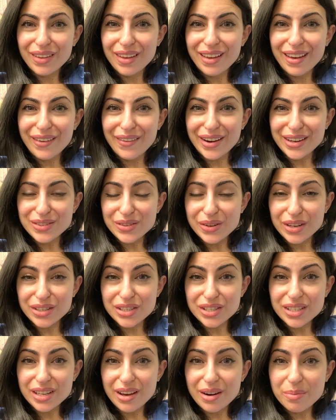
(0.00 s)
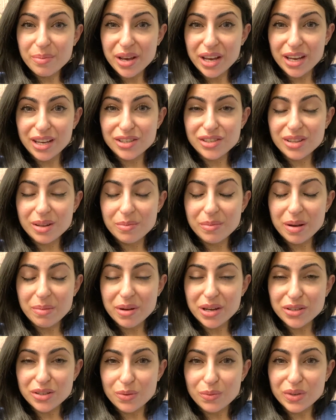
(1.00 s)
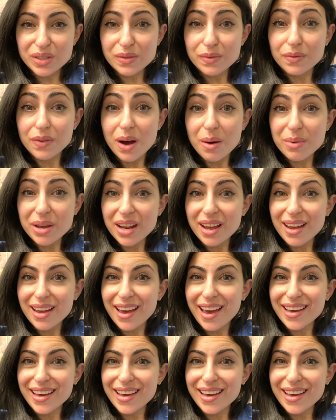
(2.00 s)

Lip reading: All right, so I just got a page that my patient was vomiting,